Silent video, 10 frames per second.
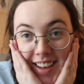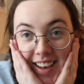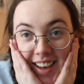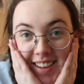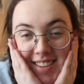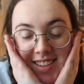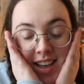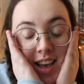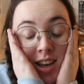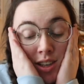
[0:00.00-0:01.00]
hey guys.
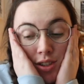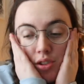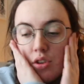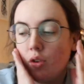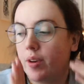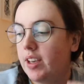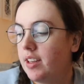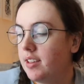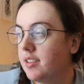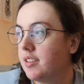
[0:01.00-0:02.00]
So it
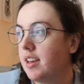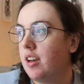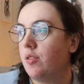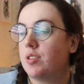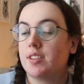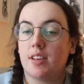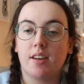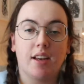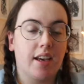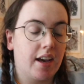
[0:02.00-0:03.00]
is now
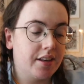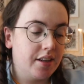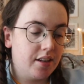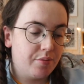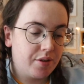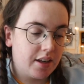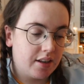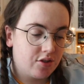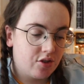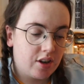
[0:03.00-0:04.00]
Sunday. I didn't update
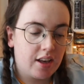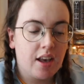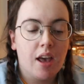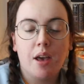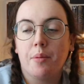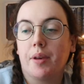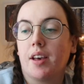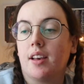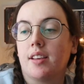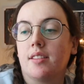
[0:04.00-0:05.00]
yesterday
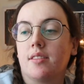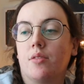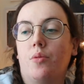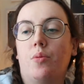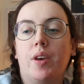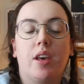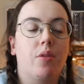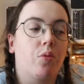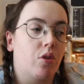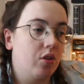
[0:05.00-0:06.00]
because we
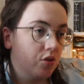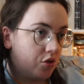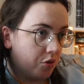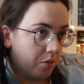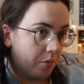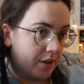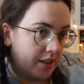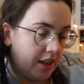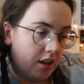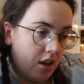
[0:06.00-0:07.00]
were super
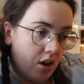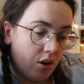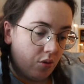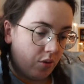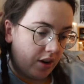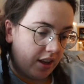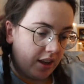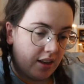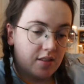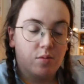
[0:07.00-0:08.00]
busy
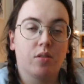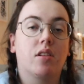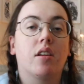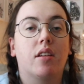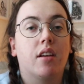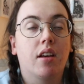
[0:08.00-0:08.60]
running, I swear to God,